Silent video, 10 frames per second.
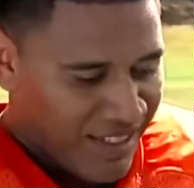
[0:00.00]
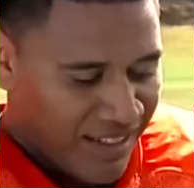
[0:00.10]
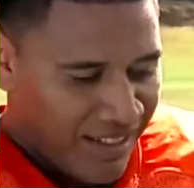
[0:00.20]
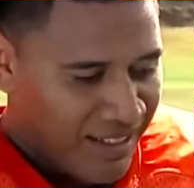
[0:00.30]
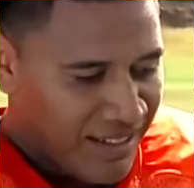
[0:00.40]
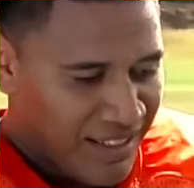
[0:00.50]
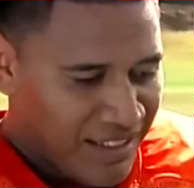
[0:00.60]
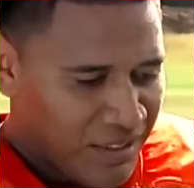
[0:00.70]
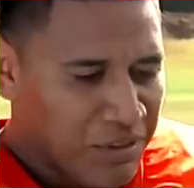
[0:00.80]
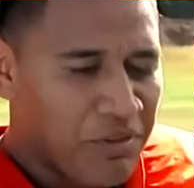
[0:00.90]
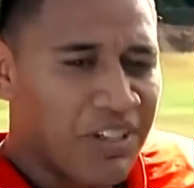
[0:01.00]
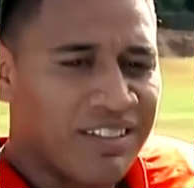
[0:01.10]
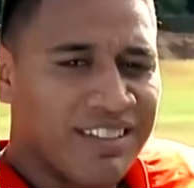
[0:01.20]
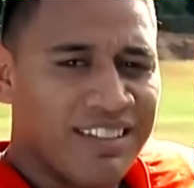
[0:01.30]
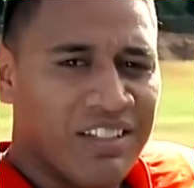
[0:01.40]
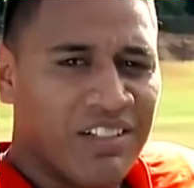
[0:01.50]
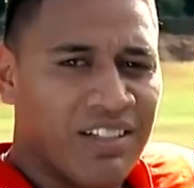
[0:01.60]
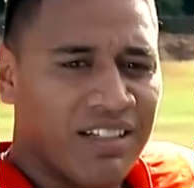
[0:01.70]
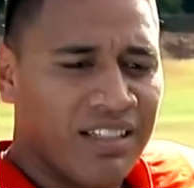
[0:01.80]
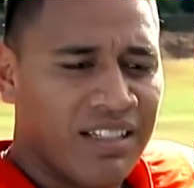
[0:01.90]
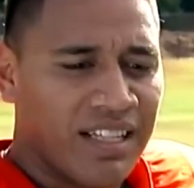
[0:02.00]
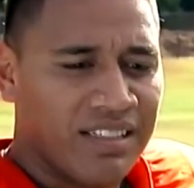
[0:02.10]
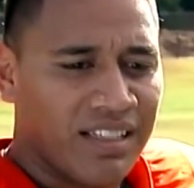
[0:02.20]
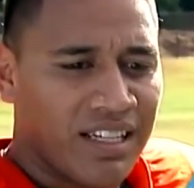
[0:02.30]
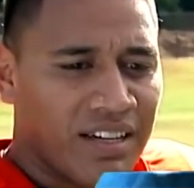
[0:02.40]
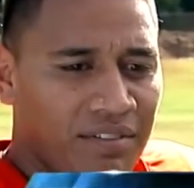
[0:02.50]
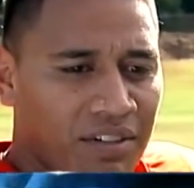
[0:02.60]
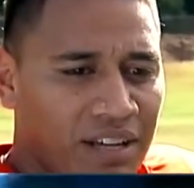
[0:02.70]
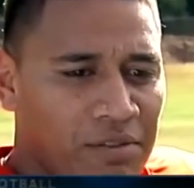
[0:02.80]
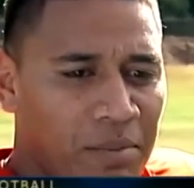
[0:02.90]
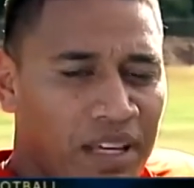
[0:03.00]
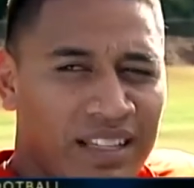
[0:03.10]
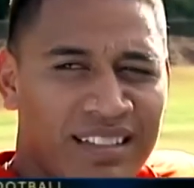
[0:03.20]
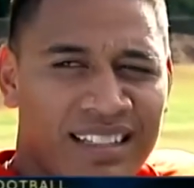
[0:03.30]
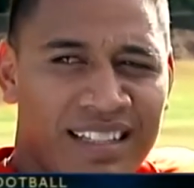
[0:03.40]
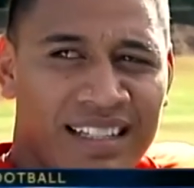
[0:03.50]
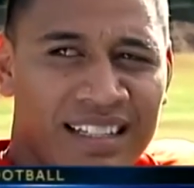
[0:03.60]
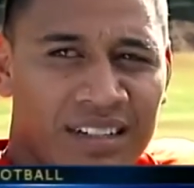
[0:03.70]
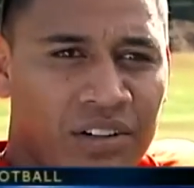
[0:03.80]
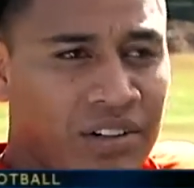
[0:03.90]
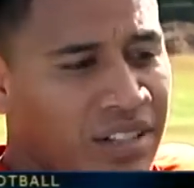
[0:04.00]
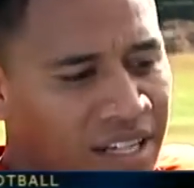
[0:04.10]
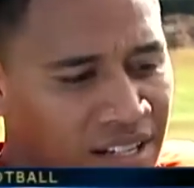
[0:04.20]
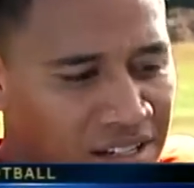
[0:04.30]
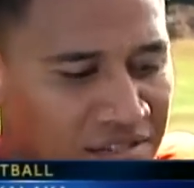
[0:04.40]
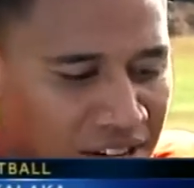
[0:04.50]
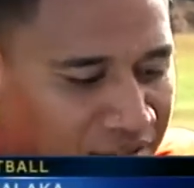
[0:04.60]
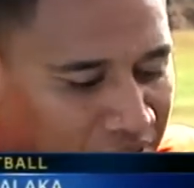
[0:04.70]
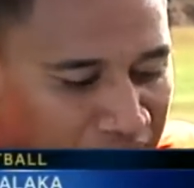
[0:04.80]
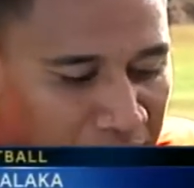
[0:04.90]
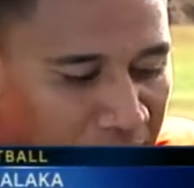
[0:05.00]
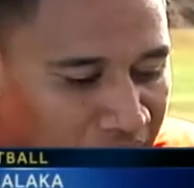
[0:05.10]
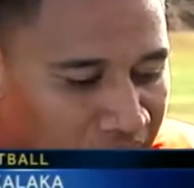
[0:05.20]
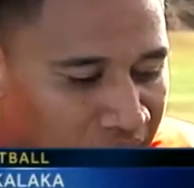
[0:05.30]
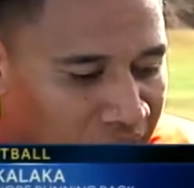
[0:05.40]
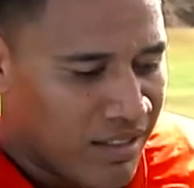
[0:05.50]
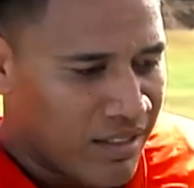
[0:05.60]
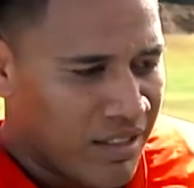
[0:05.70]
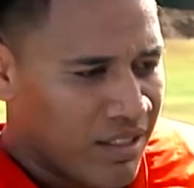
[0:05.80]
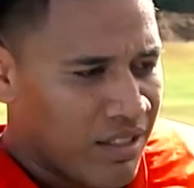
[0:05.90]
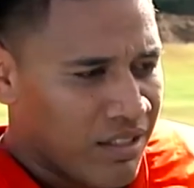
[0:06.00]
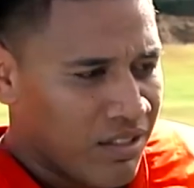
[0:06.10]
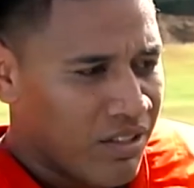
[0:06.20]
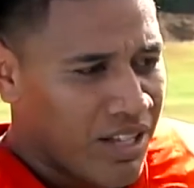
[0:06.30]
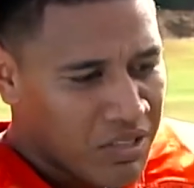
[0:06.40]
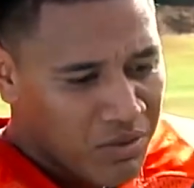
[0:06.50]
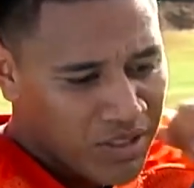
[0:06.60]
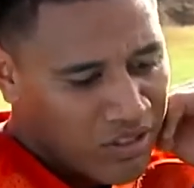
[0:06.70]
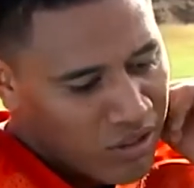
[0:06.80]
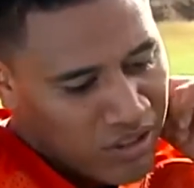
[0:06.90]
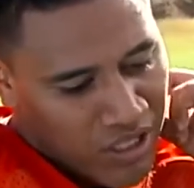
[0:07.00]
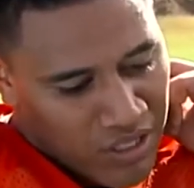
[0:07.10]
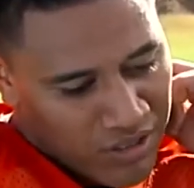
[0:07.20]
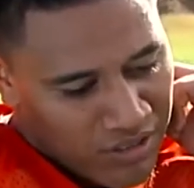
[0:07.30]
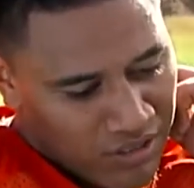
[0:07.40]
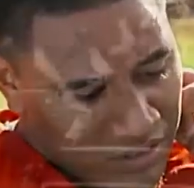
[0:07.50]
Uh, it was fun. You know, uh, the next day I felt every pain, or the night off I felt every pain, and you know that's what Coach Tao